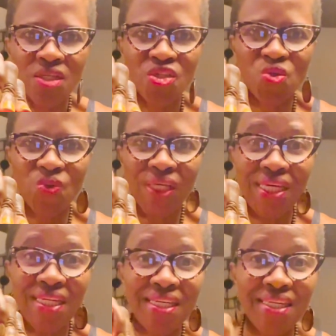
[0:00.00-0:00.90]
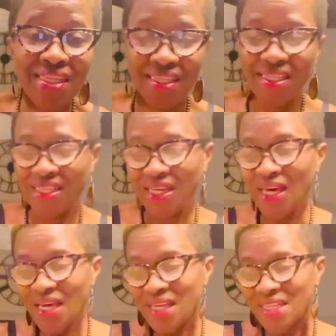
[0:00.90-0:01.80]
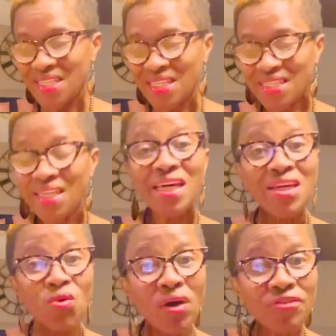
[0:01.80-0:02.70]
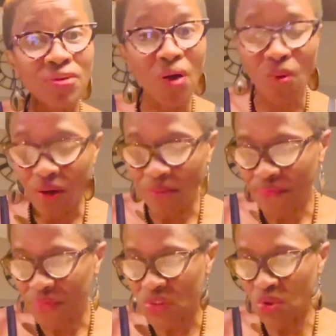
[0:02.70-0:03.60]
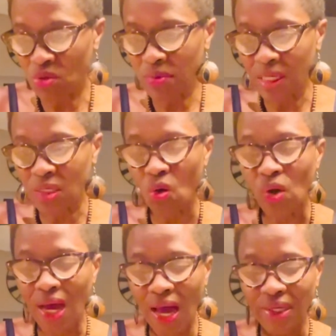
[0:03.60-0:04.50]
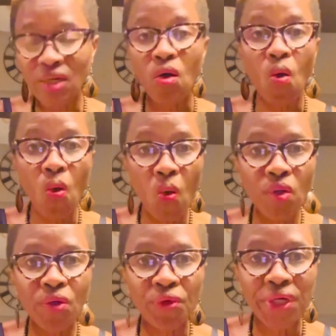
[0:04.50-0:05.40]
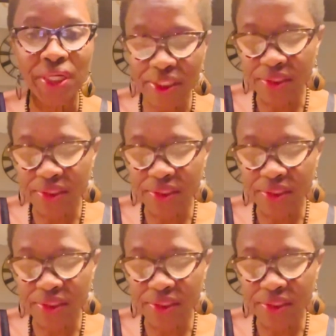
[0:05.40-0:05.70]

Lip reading: zucchini. This is quinoa flour. So we're going to make an organic whole grain